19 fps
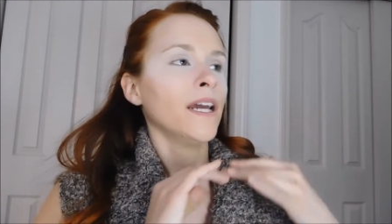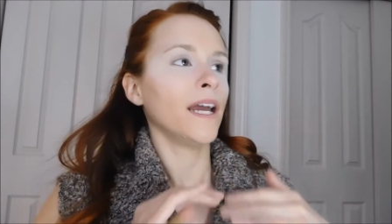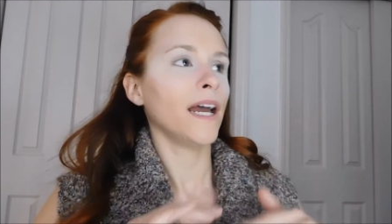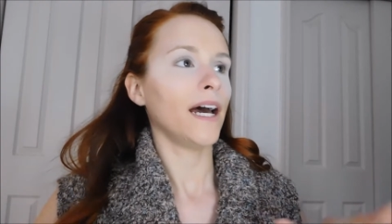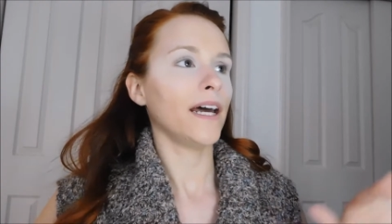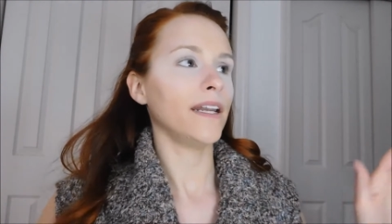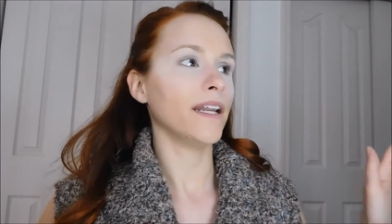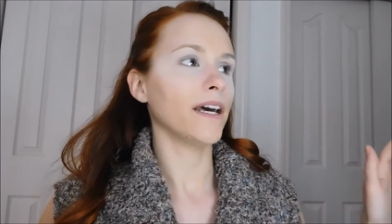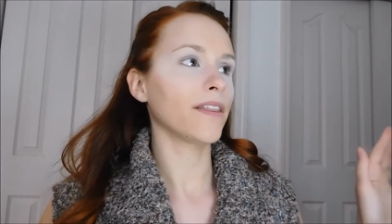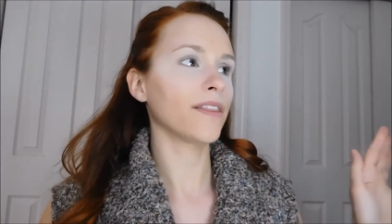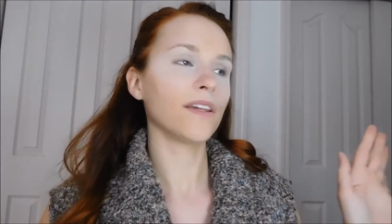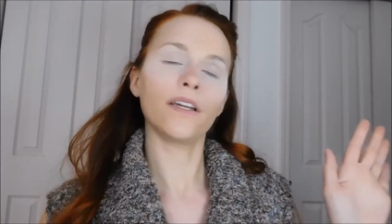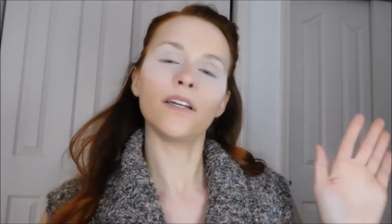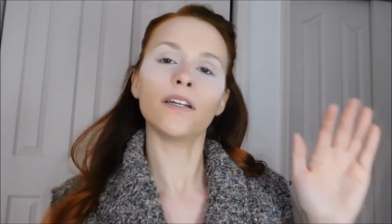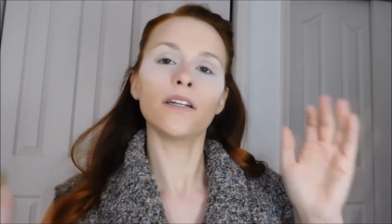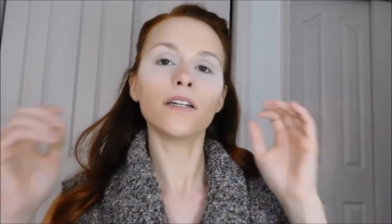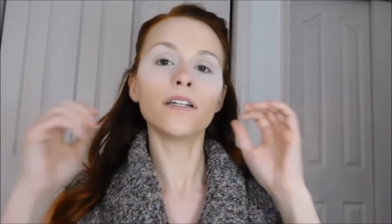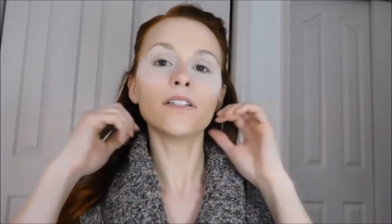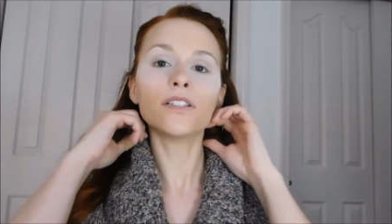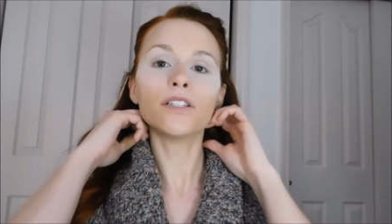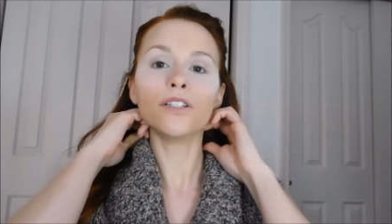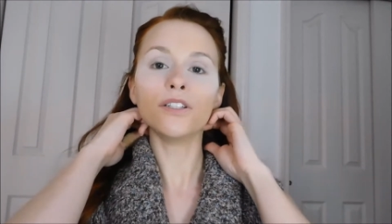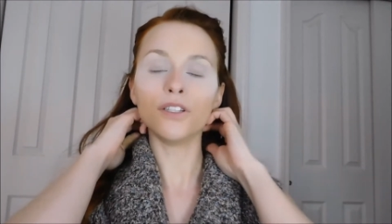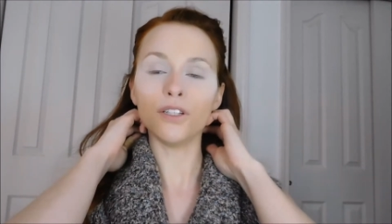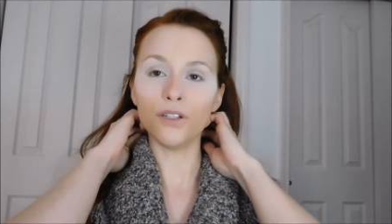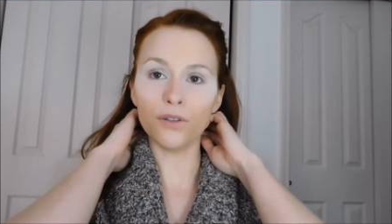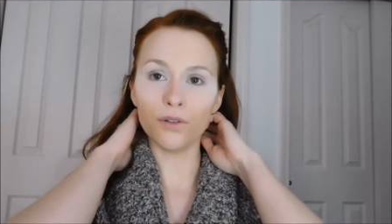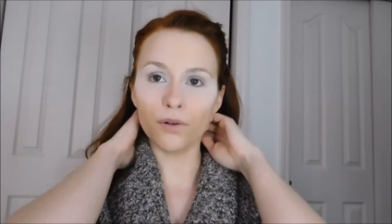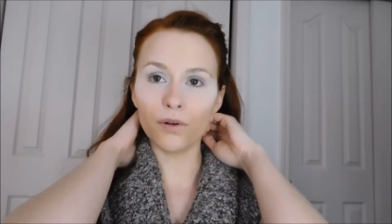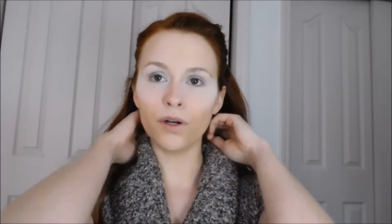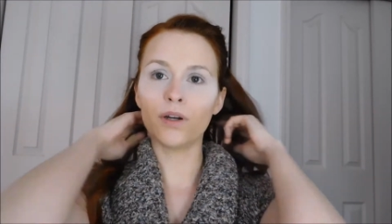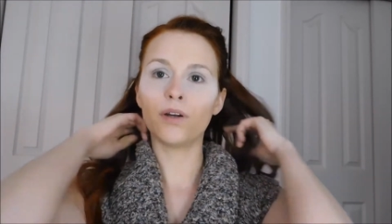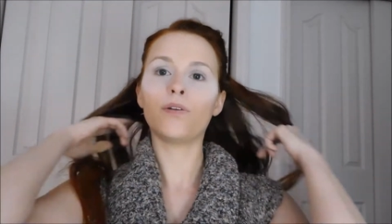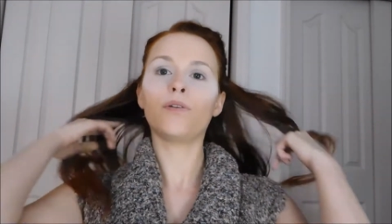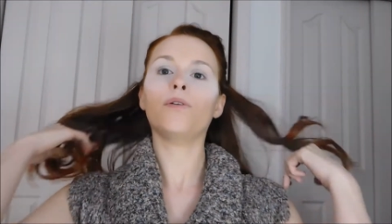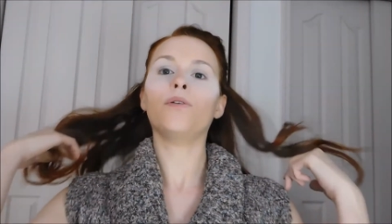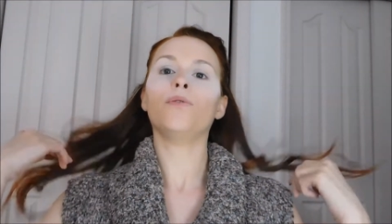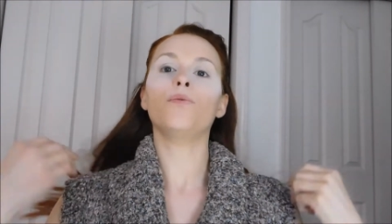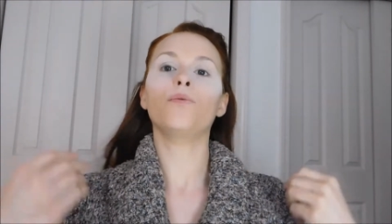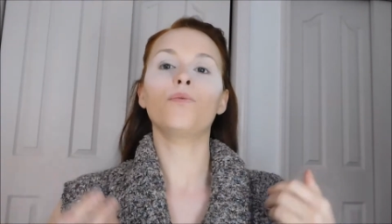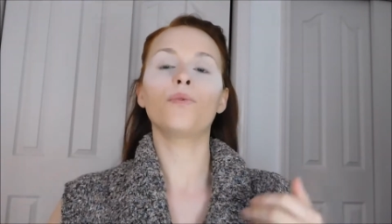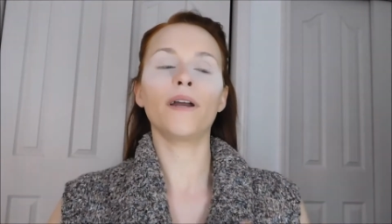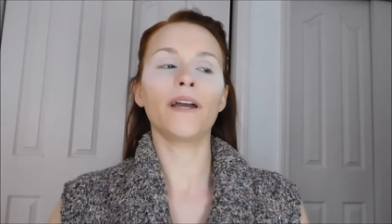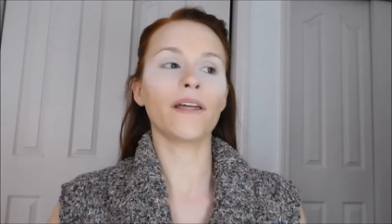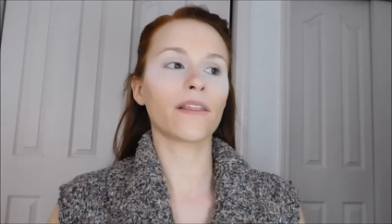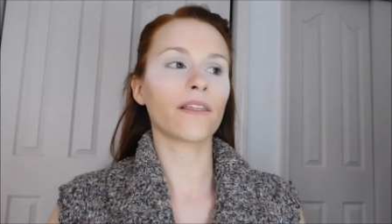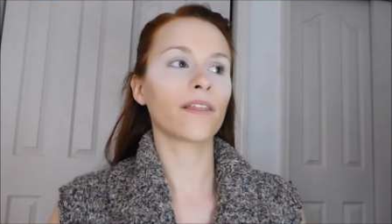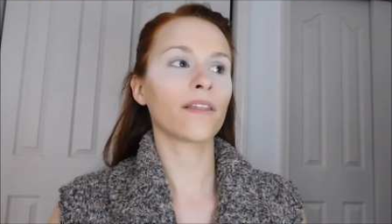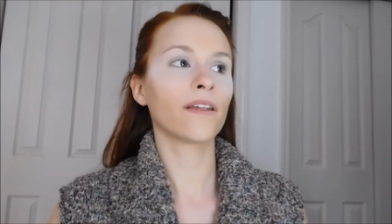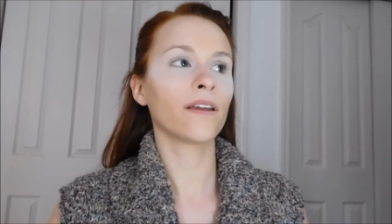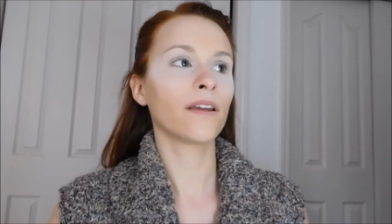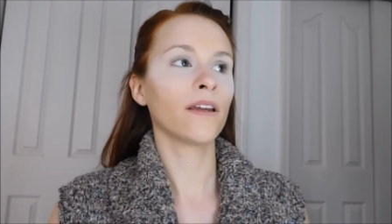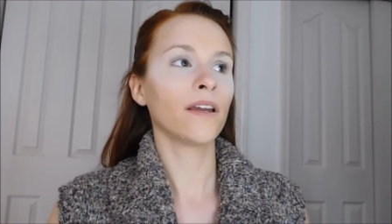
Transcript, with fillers: had nothing to do with